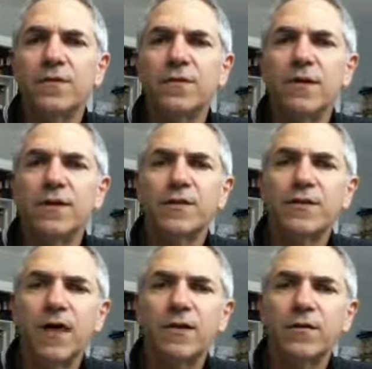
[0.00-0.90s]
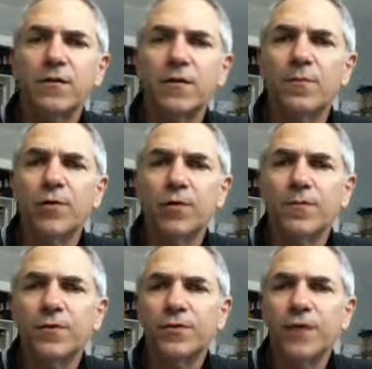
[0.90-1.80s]
genocidal
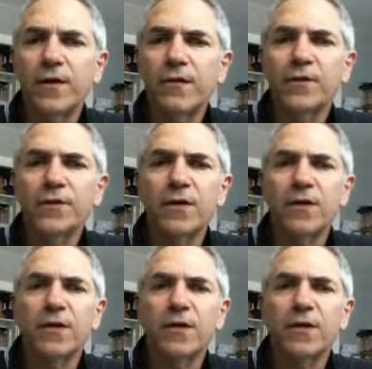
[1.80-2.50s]
perpetrators